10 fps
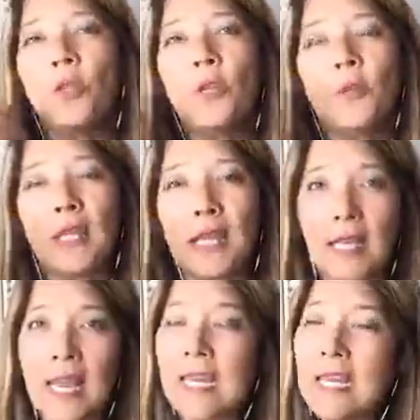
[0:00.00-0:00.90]
using
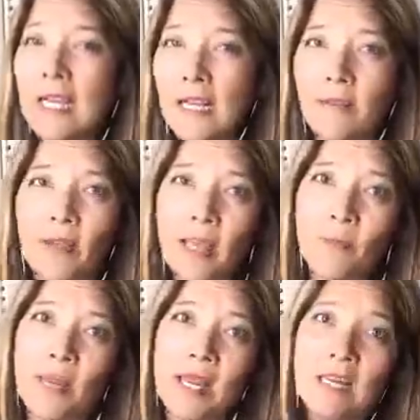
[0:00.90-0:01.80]
any kind of
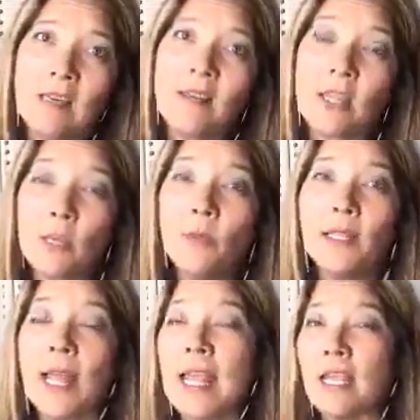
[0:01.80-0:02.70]
campaign that you would
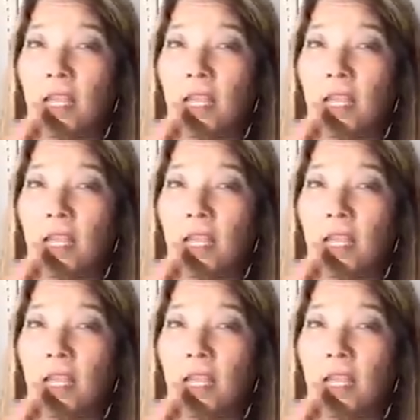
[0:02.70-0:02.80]
like.